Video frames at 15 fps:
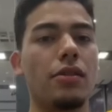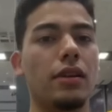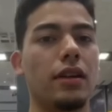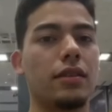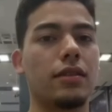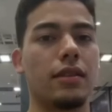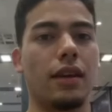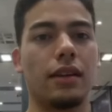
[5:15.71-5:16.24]

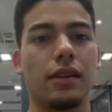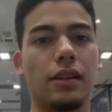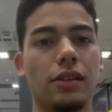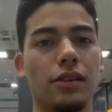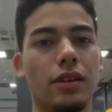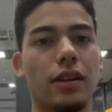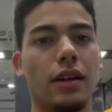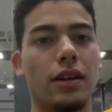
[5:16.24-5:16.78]
let's take a
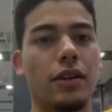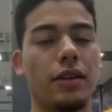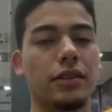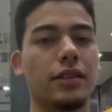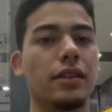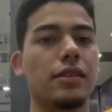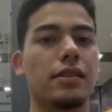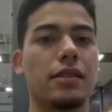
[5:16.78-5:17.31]
look around
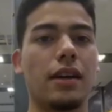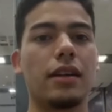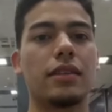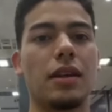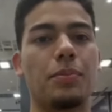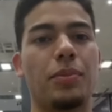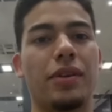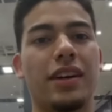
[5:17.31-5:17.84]
inside
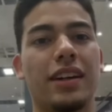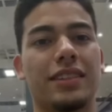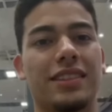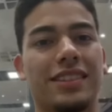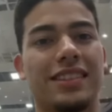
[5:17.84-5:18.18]
the port.